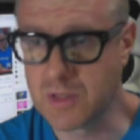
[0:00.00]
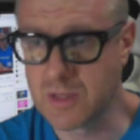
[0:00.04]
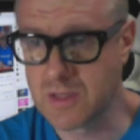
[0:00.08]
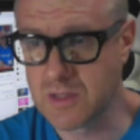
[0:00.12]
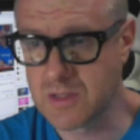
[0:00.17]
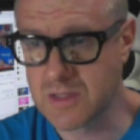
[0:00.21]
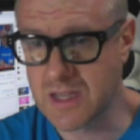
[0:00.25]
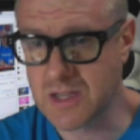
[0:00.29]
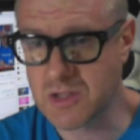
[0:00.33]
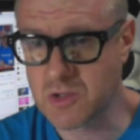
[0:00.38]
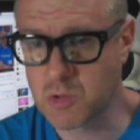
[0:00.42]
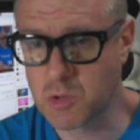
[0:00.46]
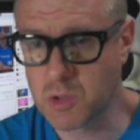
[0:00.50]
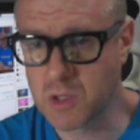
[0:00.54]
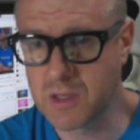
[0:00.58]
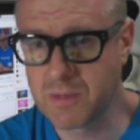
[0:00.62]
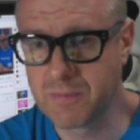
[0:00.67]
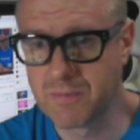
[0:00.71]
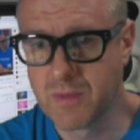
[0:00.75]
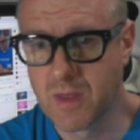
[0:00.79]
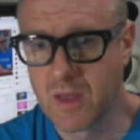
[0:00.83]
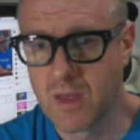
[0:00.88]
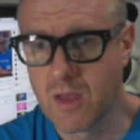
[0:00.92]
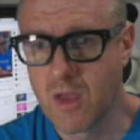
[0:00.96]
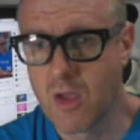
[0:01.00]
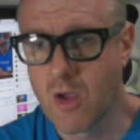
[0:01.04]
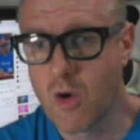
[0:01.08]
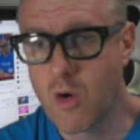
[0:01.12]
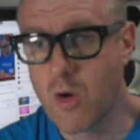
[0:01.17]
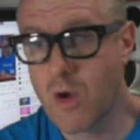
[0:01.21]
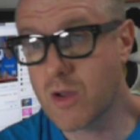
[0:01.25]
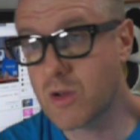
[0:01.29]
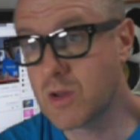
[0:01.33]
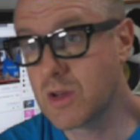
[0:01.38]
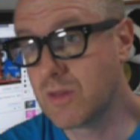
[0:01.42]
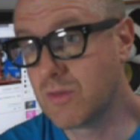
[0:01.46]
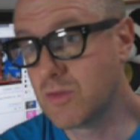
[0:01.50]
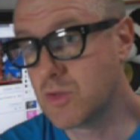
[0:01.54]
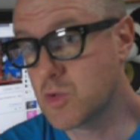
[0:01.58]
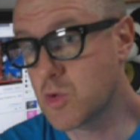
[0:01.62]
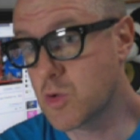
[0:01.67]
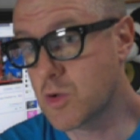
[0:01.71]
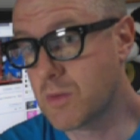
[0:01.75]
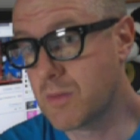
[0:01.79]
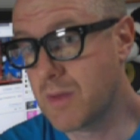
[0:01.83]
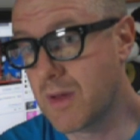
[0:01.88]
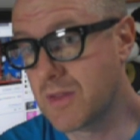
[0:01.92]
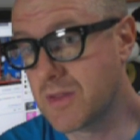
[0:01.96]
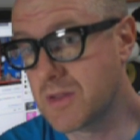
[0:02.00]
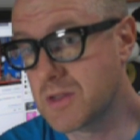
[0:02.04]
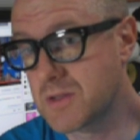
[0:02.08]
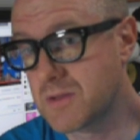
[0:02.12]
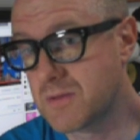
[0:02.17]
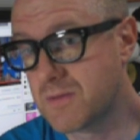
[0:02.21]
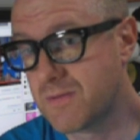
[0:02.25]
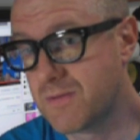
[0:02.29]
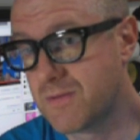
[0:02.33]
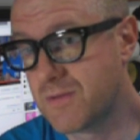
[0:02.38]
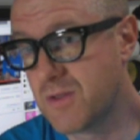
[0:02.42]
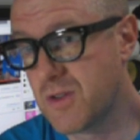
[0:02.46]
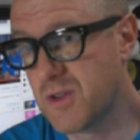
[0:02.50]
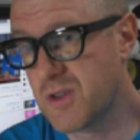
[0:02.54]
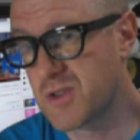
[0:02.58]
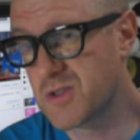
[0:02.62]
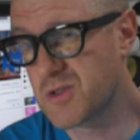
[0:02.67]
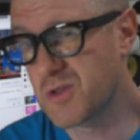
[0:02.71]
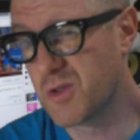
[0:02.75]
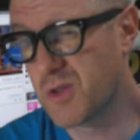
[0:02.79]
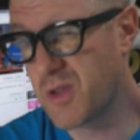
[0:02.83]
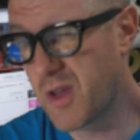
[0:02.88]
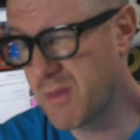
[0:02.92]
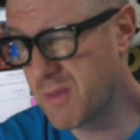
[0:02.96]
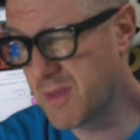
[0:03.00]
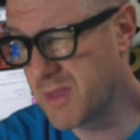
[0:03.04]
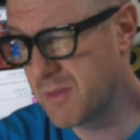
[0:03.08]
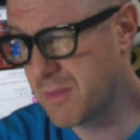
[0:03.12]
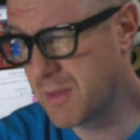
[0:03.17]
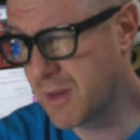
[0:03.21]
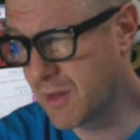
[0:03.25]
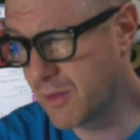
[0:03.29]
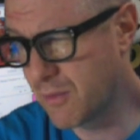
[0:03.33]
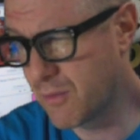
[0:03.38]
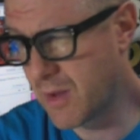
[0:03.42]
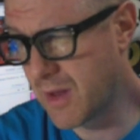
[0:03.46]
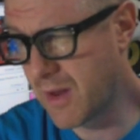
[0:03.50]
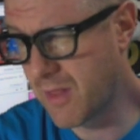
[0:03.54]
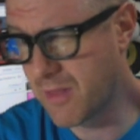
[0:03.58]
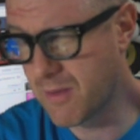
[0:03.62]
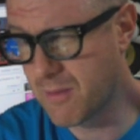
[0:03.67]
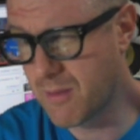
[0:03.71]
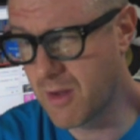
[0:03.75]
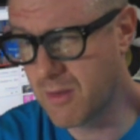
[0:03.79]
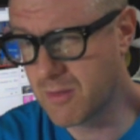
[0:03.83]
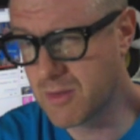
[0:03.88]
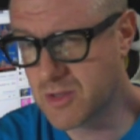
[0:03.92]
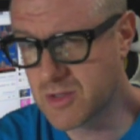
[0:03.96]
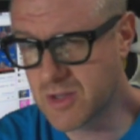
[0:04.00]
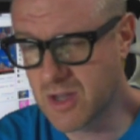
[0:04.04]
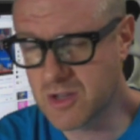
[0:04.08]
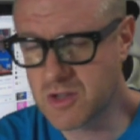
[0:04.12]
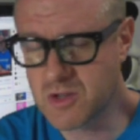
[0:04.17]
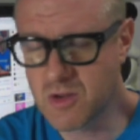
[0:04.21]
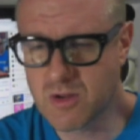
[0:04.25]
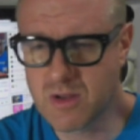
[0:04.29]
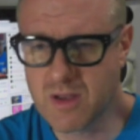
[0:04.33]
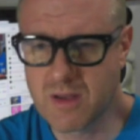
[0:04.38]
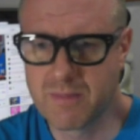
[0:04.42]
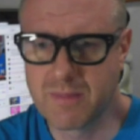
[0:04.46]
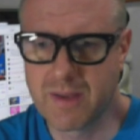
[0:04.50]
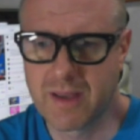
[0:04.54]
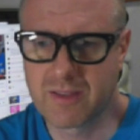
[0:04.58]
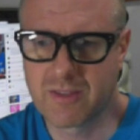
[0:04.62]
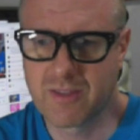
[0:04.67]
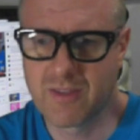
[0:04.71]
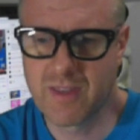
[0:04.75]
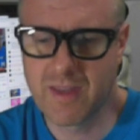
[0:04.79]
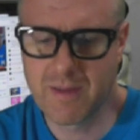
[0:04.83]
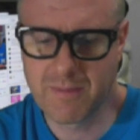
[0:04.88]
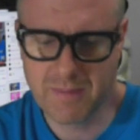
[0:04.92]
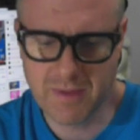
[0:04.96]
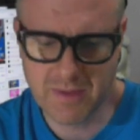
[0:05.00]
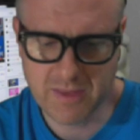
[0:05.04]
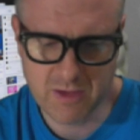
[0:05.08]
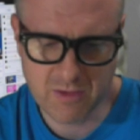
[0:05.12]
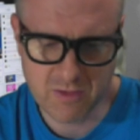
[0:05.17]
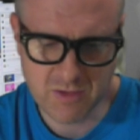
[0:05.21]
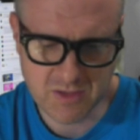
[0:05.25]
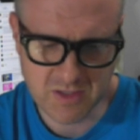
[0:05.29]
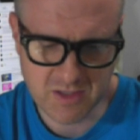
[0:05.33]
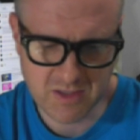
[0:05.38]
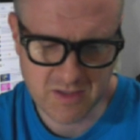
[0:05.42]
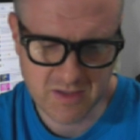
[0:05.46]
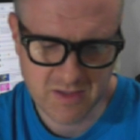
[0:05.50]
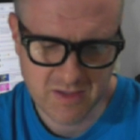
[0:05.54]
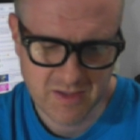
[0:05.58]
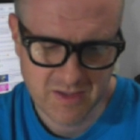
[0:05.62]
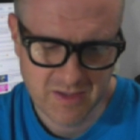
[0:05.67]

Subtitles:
There's actually, or I could even talk about this first, although I'm in the middle of one at the moment, so actually I'll come back to that. But there is an